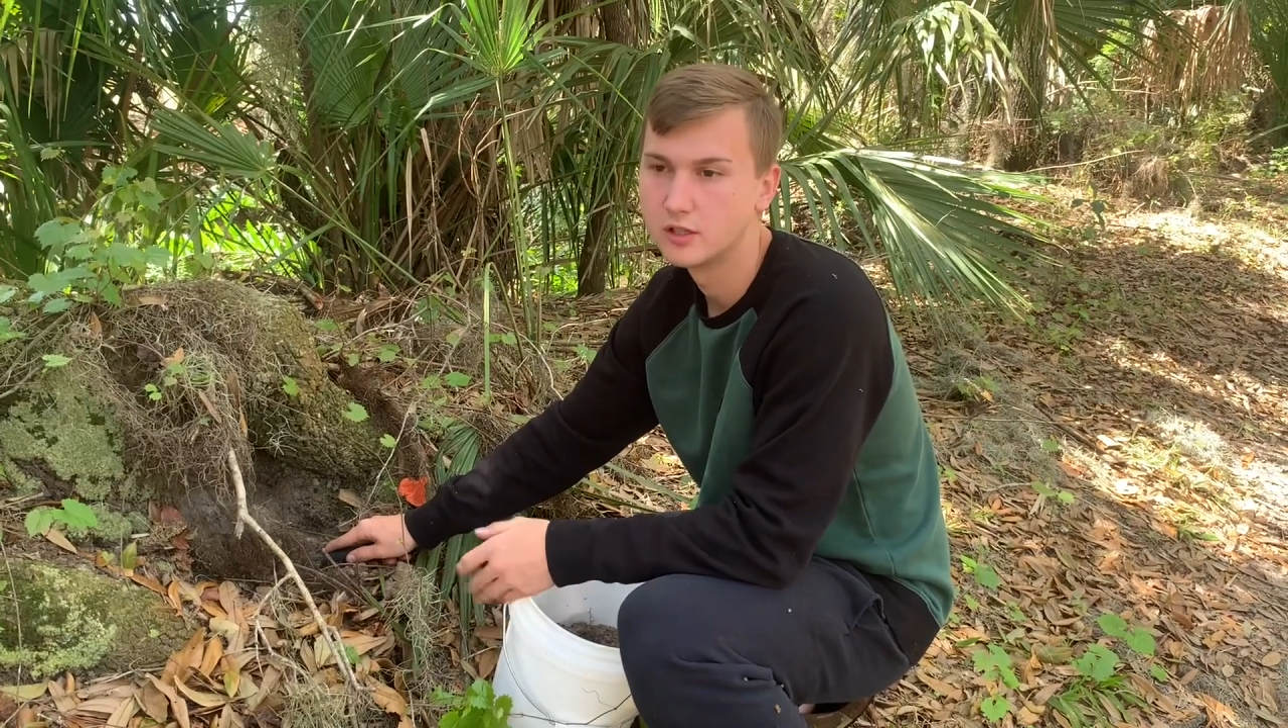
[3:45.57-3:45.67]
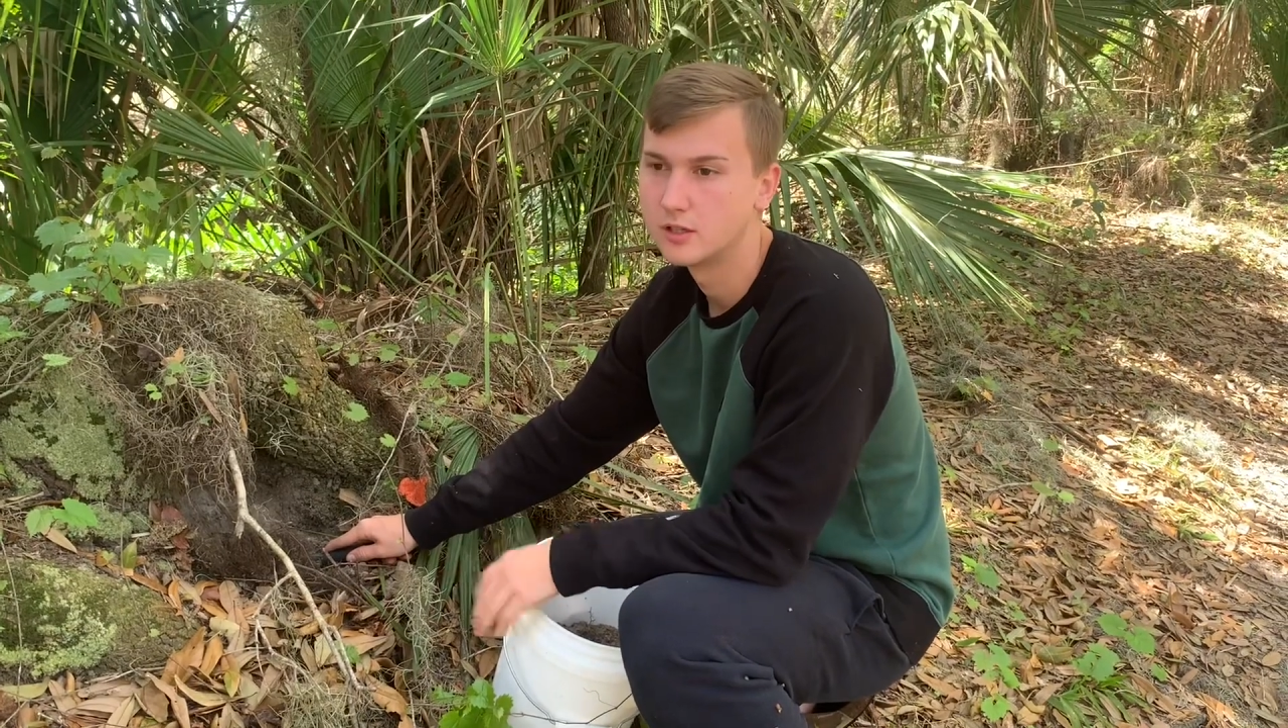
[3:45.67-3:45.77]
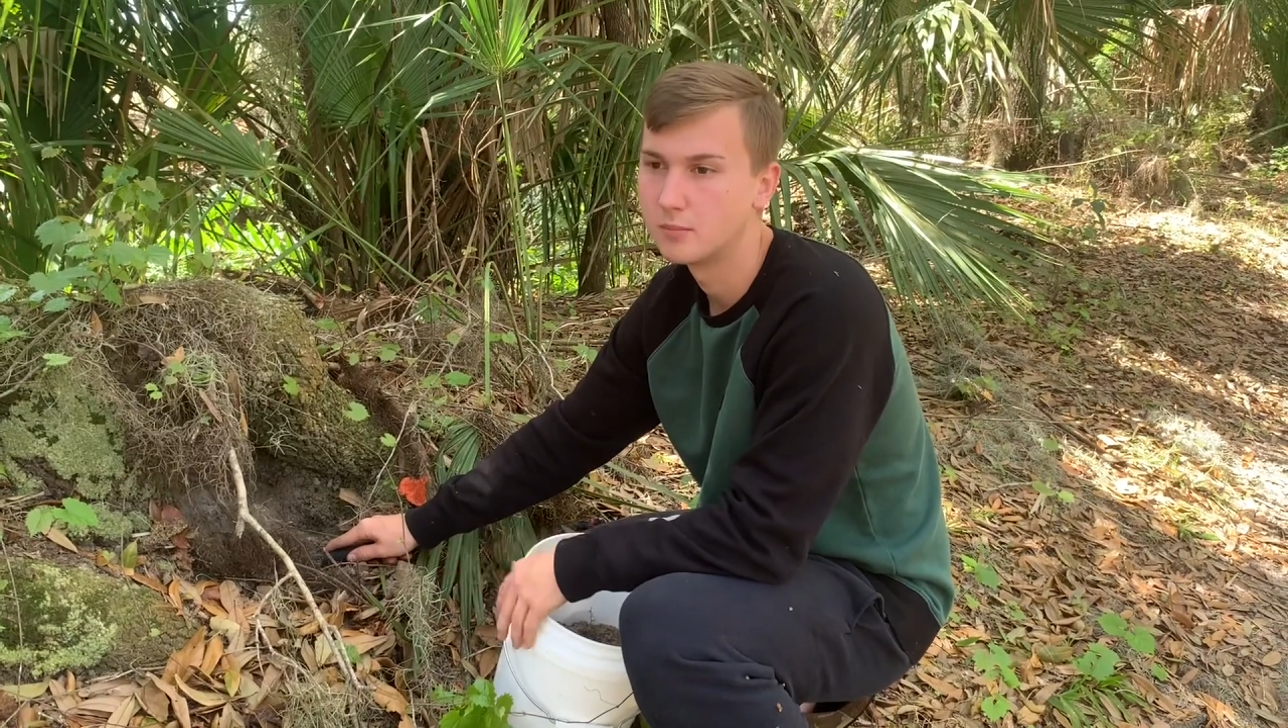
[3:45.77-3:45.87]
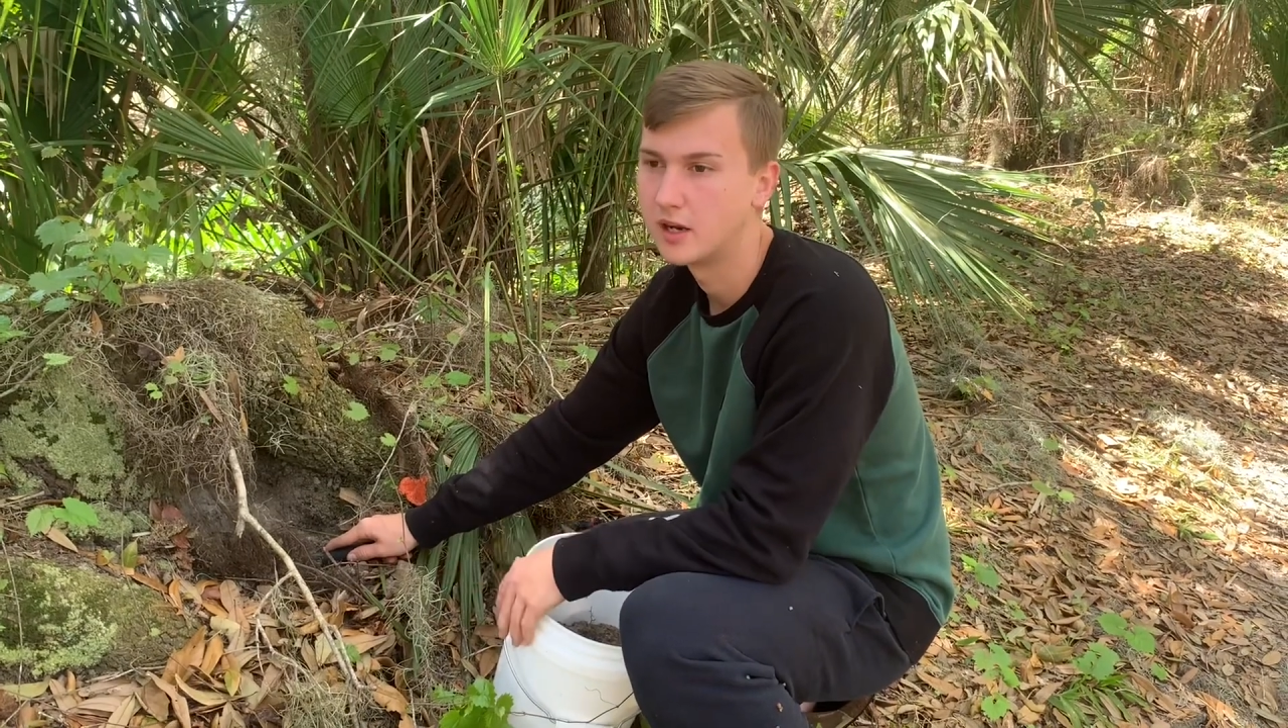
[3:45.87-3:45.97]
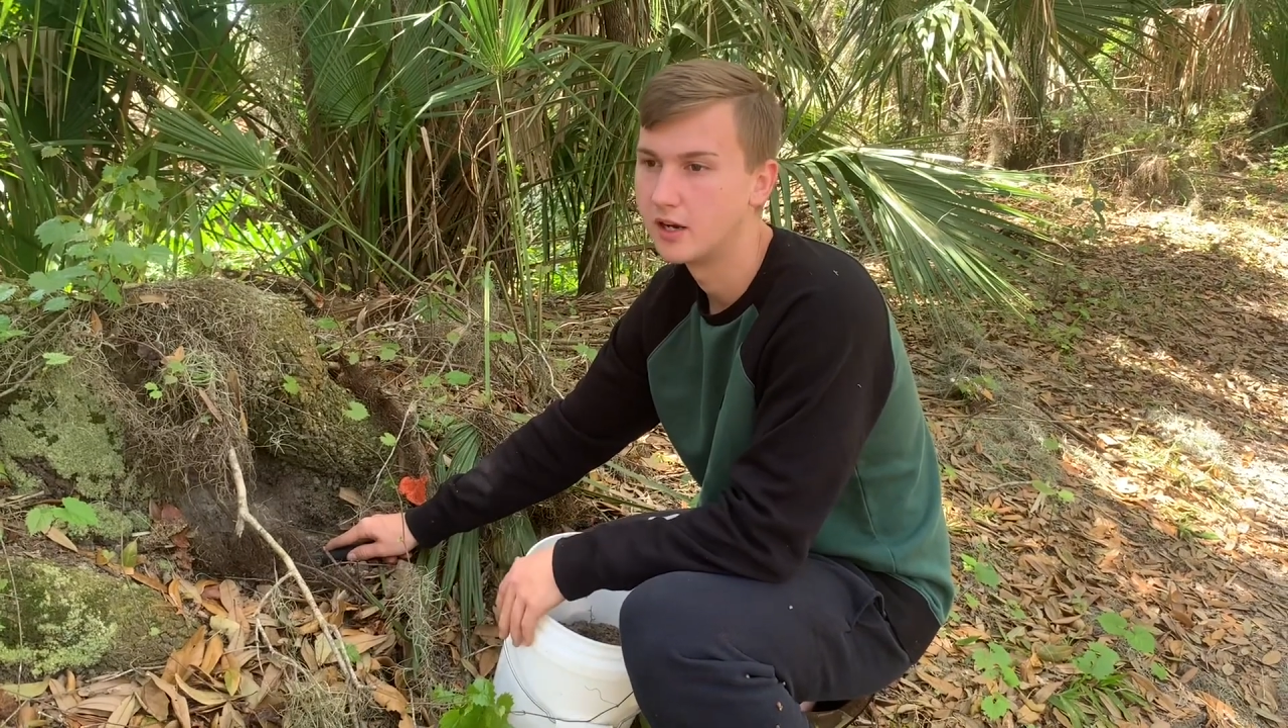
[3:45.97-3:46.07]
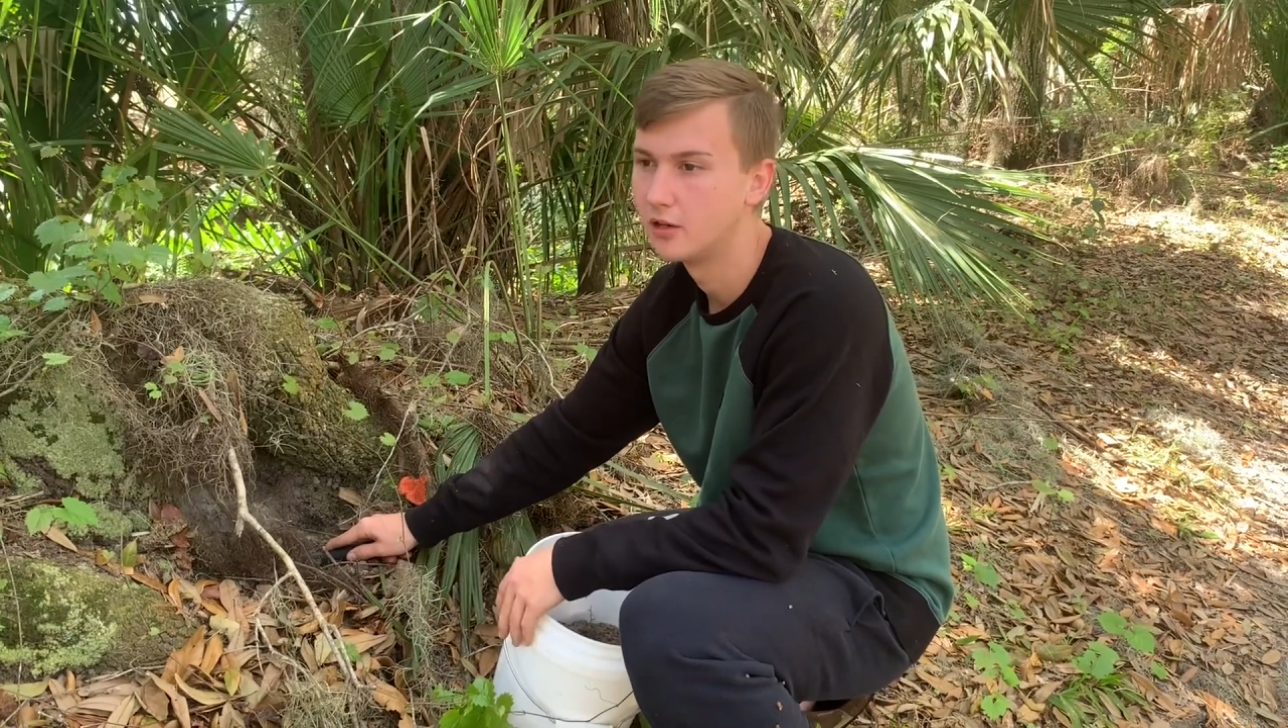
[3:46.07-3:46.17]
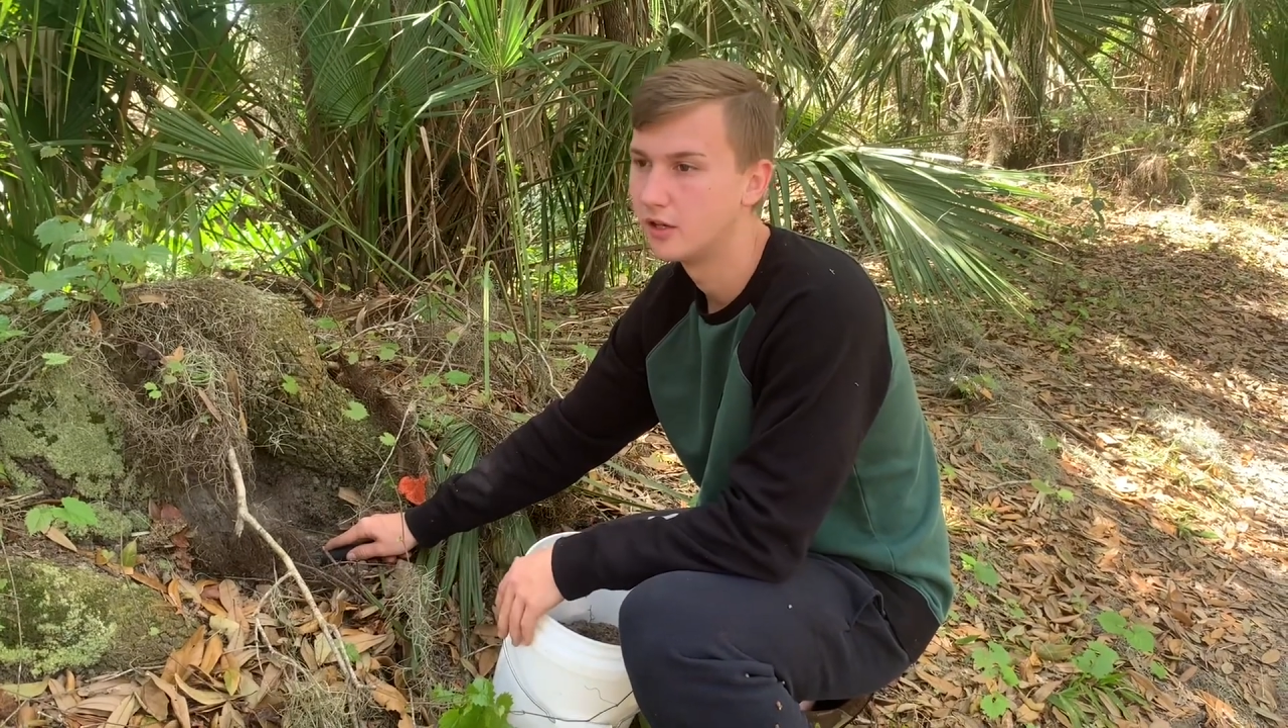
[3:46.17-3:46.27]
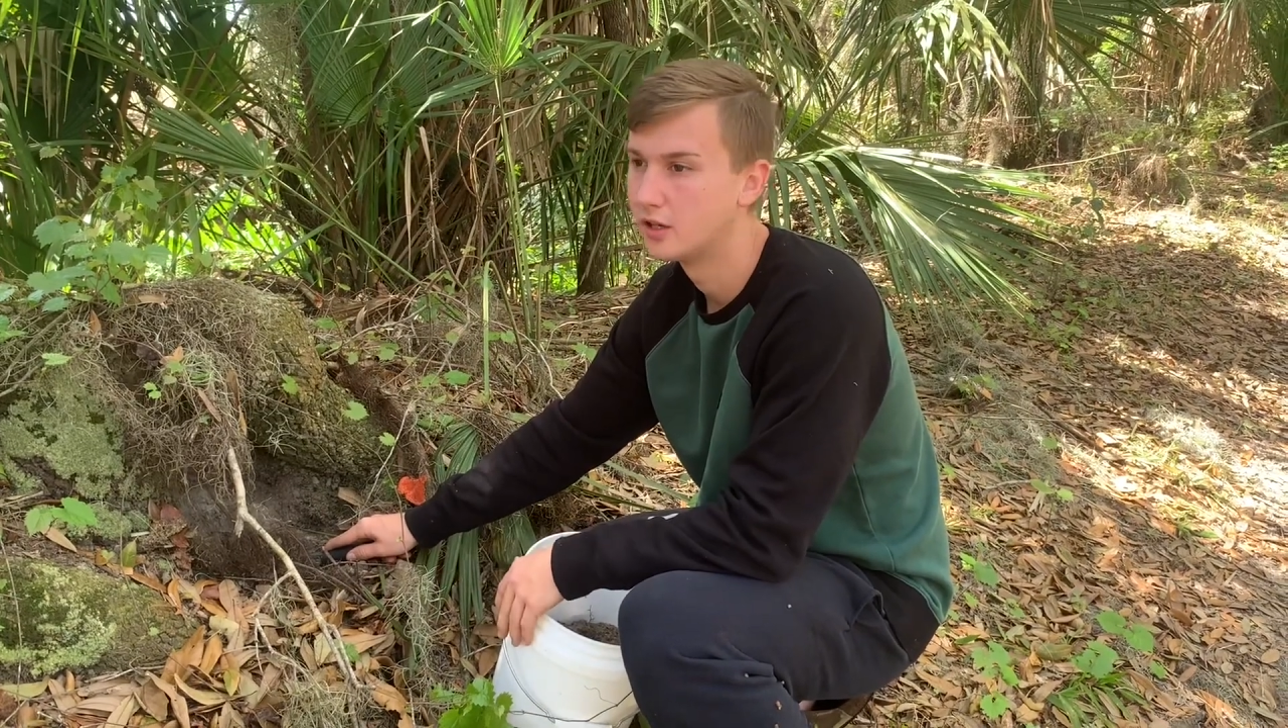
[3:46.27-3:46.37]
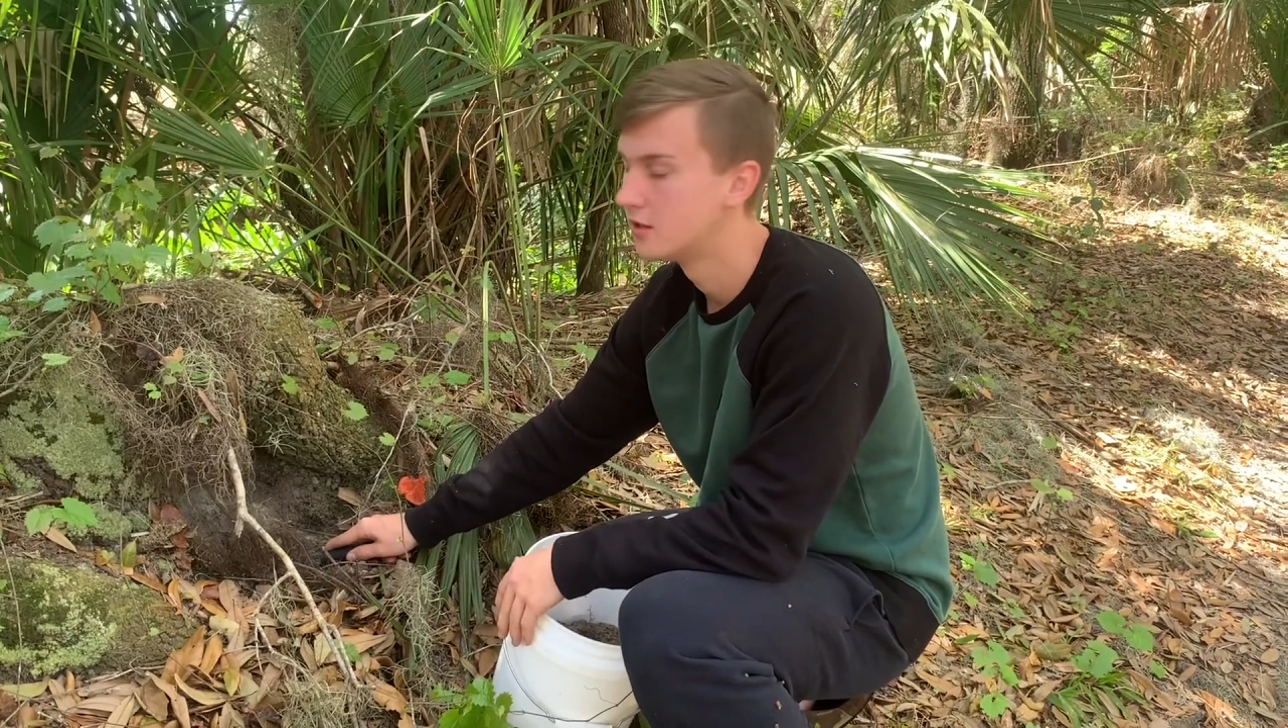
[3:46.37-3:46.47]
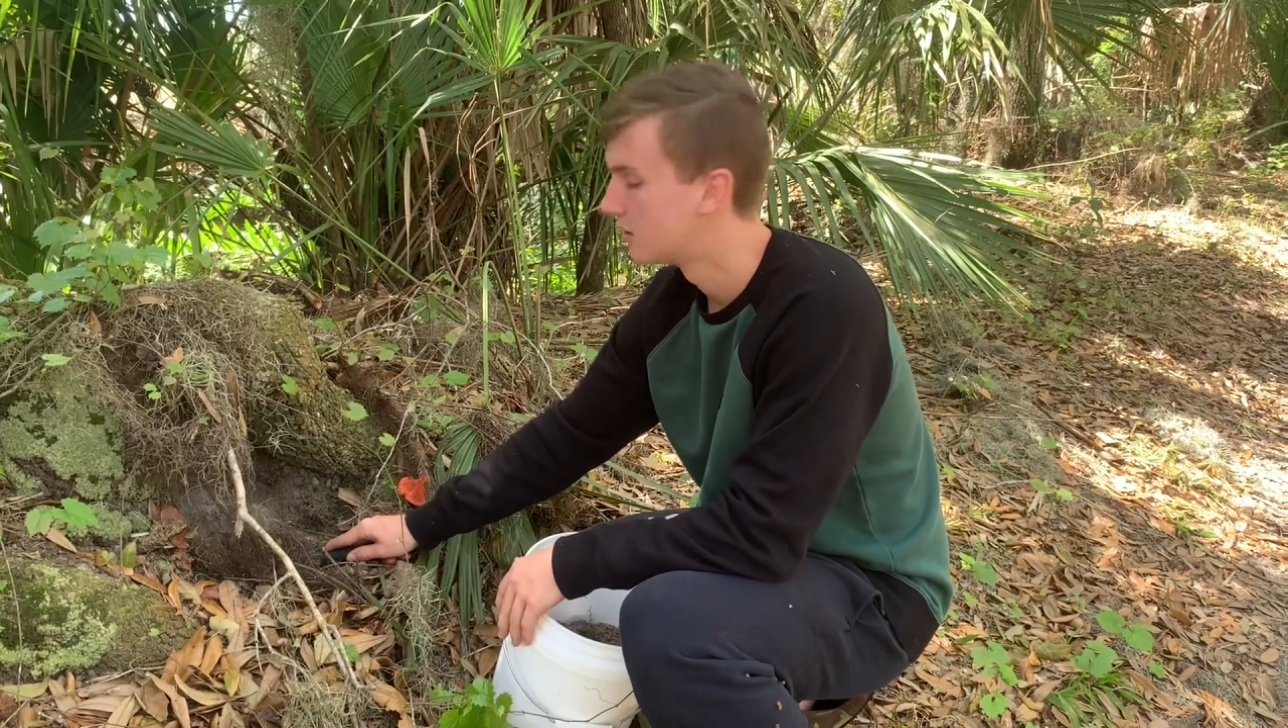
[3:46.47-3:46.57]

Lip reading: in my area.